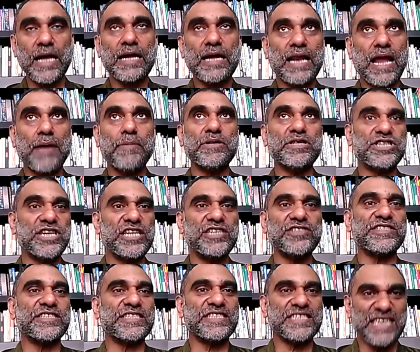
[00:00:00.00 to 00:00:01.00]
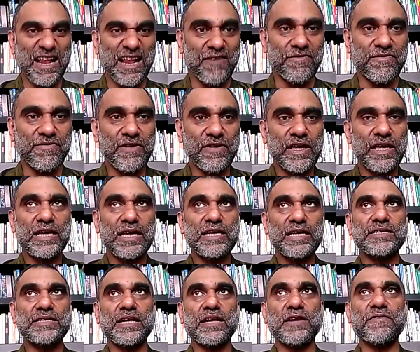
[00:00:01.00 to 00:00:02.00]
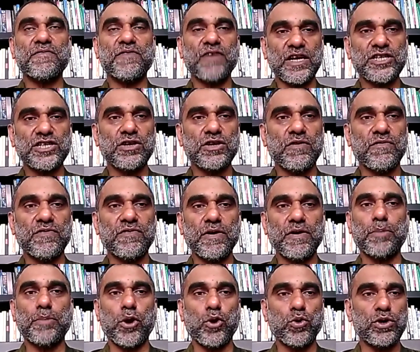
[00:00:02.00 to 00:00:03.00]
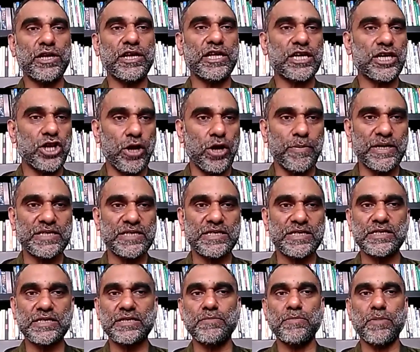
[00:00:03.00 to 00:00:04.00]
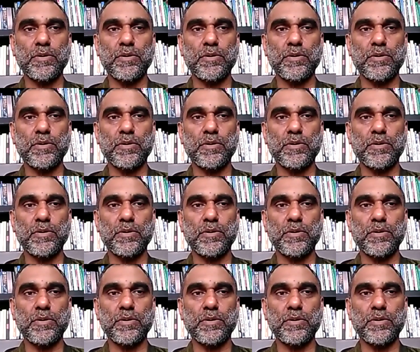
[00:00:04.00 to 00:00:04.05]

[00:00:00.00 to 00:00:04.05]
Climate change itself is a reflection of a broken economic system,